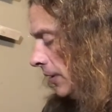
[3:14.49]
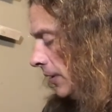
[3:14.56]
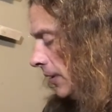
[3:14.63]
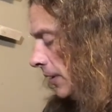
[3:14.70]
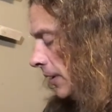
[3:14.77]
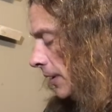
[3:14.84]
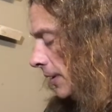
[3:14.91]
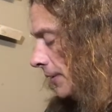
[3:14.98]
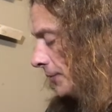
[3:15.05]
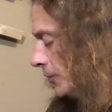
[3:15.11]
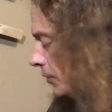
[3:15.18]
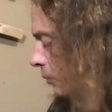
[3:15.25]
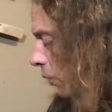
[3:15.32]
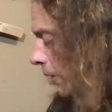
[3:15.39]

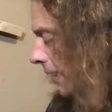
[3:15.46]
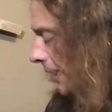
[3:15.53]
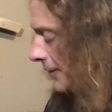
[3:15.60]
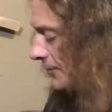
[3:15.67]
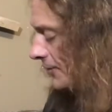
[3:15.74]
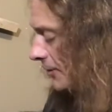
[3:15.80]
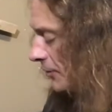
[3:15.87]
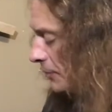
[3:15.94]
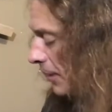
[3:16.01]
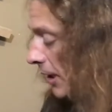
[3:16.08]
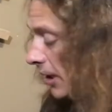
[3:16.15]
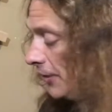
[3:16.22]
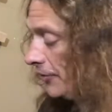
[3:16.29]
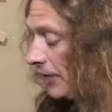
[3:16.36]
2.86
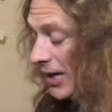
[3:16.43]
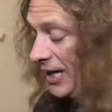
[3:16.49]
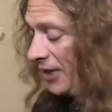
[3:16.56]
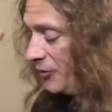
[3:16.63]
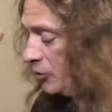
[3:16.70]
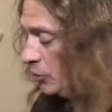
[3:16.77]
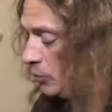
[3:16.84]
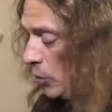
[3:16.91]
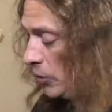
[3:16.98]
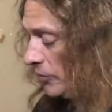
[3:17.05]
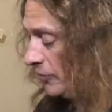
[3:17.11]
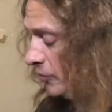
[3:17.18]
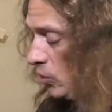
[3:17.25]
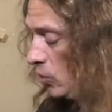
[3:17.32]
pounds. I got
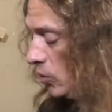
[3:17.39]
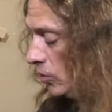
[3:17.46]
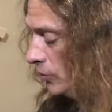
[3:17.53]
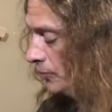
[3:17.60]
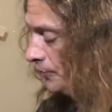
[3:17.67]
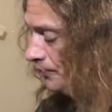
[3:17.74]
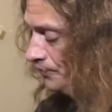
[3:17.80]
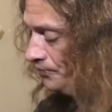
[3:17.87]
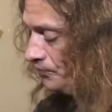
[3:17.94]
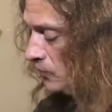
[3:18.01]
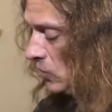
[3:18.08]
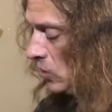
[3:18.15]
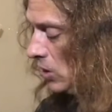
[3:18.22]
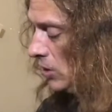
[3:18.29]
2.4.
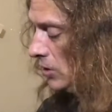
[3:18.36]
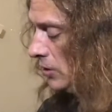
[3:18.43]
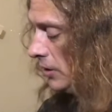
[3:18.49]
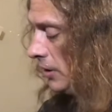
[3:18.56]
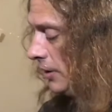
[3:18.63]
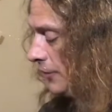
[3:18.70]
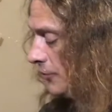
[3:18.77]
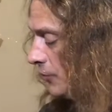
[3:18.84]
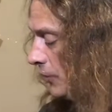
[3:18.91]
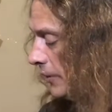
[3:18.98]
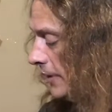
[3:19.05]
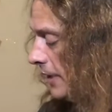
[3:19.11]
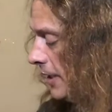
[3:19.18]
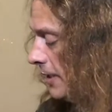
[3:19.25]

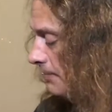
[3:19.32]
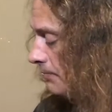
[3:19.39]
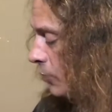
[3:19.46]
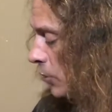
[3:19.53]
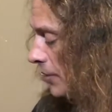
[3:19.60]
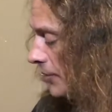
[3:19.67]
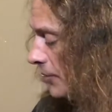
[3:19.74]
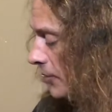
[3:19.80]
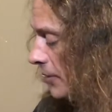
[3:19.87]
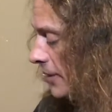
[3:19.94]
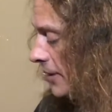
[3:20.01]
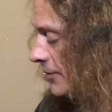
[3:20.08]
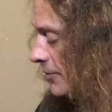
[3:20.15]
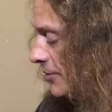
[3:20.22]
28.3
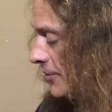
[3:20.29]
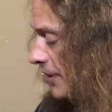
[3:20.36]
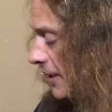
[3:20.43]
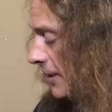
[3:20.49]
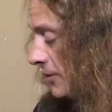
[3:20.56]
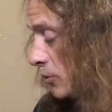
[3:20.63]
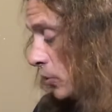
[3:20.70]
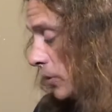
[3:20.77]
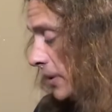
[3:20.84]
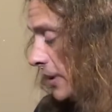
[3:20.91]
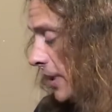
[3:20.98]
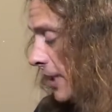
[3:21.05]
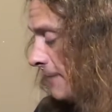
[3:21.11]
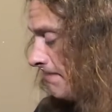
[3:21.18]
inches. I got
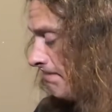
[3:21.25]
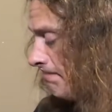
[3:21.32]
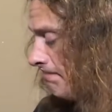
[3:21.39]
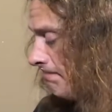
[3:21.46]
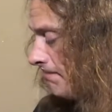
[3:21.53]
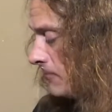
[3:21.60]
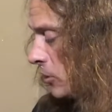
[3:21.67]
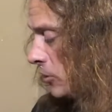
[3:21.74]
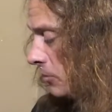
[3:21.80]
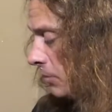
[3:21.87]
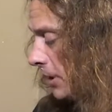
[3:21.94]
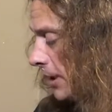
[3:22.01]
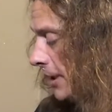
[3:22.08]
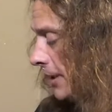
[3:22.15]
28. On the
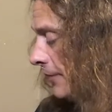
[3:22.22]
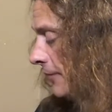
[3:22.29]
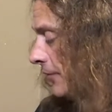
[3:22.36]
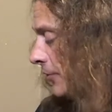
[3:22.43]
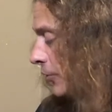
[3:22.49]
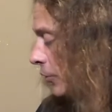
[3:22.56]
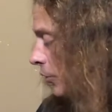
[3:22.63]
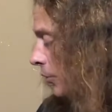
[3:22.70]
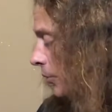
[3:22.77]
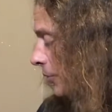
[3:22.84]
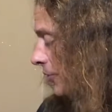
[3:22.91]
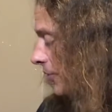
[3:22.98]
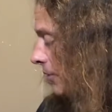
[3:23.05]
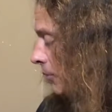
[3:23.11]
blade, the Suka
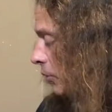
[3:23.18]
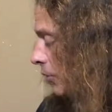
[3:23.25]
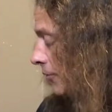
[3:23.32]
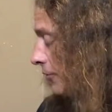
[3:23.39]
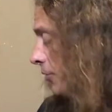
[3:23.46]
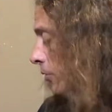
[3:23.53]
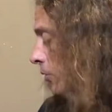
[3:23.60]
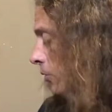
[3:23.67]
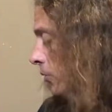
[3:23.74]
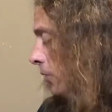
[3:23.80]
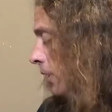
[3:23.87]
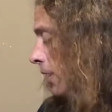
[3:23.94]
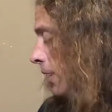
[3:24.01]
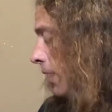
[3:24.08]
was
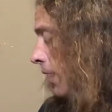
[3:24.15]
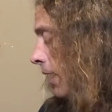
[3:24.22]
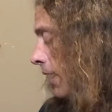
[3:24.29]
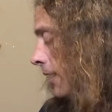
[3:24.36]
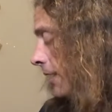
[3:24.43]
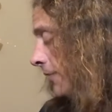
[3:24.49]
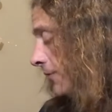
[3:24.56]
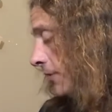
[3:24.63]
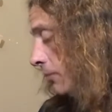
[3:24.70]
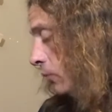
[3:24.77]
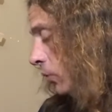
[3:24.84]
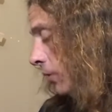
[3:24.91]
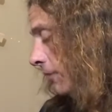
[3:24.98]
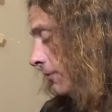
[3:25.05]
10.2. I got
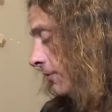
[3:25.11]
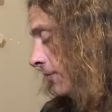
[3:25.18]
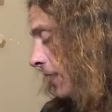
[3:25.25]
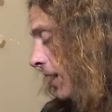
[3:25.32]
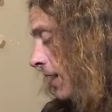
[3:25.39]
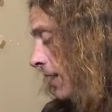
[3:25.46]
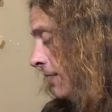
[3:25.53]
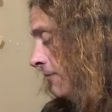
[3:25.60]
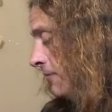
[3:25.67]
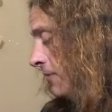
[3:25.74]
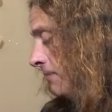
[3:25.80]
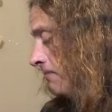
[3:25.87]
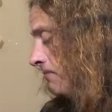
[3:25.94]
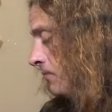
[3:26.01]
10.5.
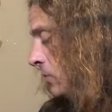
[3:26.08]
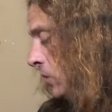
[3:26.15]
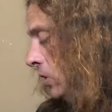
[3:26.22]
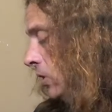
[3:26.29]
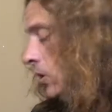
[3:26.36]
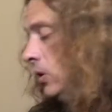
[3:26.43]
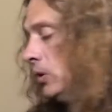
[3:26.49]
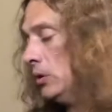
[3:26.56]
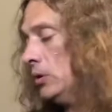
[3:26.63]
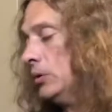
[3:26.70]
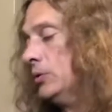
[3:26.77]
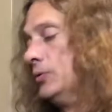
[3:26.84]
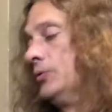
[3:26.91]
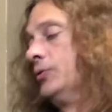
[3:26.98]

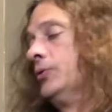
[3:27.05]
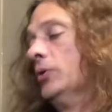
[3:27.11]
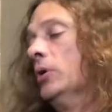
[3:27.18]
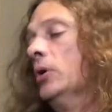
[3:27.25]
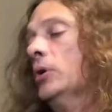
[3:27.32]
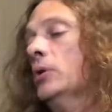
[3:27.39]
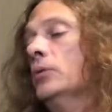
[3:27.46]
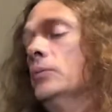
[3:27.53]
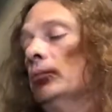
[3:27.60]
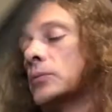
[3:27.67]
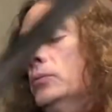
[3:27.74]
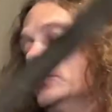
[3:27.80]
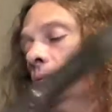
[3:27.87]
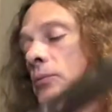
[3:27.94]
So
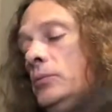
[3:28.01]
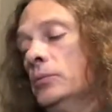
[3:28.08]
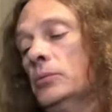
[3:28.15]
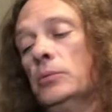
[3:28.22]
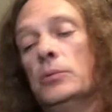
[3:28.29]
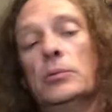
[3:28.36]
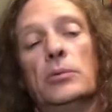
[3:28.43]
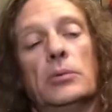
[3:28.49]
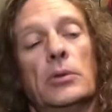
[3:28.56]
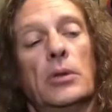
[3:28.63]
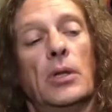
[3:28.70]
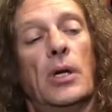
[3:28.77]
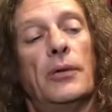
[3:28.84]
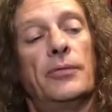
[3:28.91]
a
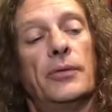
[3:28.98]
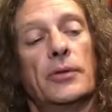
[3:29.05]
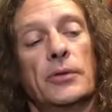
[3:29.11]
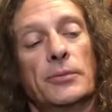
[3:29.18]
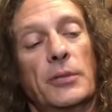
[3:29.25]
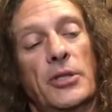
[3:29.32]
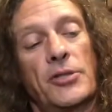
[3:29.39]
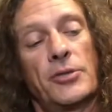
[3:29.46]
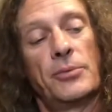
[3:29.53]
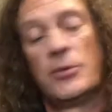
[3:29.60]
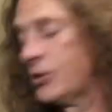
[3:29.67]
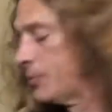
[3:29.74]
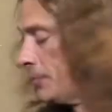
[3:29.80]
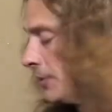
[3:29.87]
little off on their
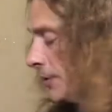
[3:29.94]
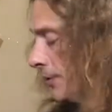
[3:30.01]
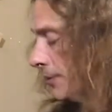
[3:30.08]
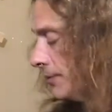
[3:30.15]
measurements, but